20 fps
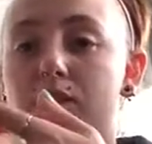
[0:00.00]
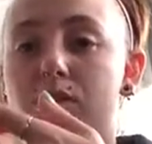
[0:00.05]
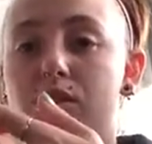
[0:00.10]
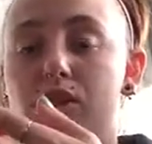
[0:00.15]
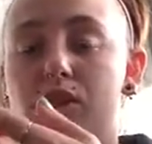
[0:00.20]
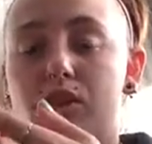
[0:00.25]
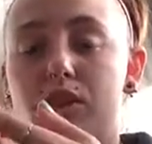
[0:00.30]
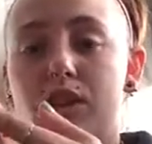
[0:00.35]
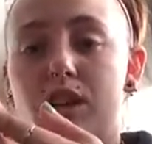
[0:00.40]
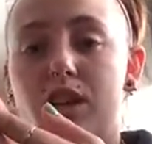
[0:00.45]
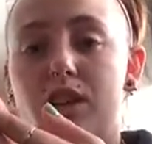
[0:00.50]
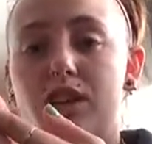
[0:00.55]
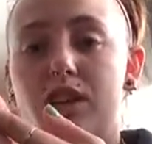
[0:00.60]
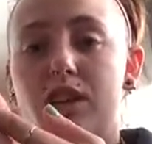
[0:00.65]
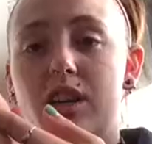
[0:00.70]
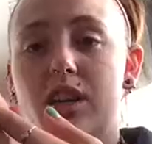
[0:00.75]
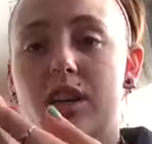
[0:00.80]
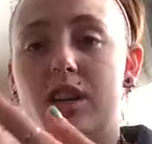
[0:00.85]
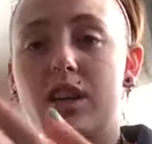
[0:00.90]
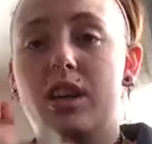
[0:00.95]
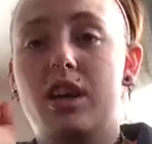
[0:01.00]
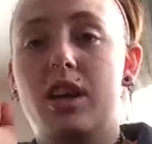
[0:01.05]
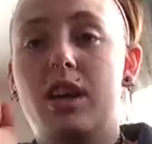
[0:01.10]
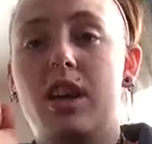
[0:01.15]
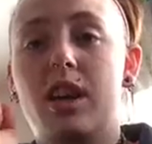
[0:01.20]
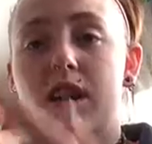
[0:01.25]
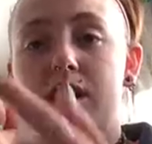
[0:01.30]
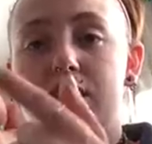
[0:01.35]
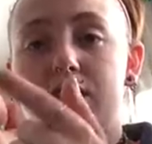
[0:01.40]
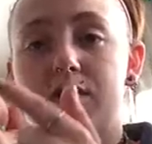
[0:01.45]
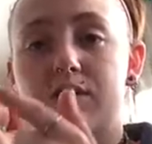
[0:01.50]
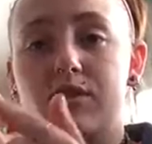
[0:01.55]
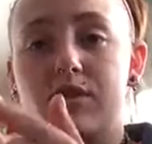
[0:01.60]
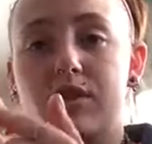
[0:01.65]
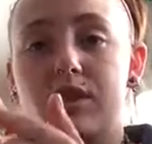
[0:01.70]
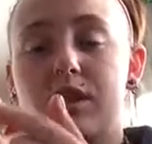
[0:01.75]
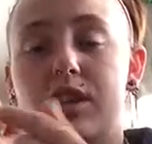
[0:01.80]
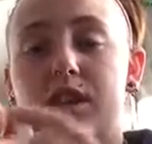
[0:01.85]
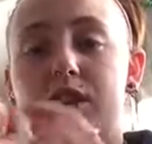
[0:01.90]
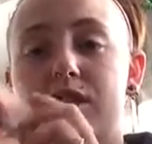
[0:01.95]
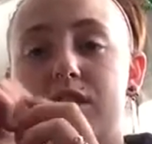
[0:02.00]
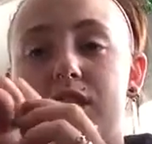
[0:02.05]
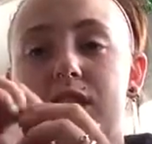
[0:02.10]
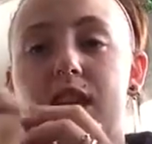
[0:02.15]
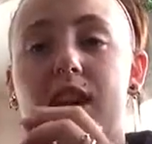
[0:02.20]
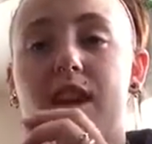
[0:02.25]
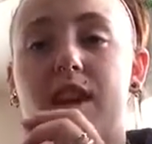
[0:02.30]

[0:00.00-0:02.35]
She'll touch it. As soon as she touches it,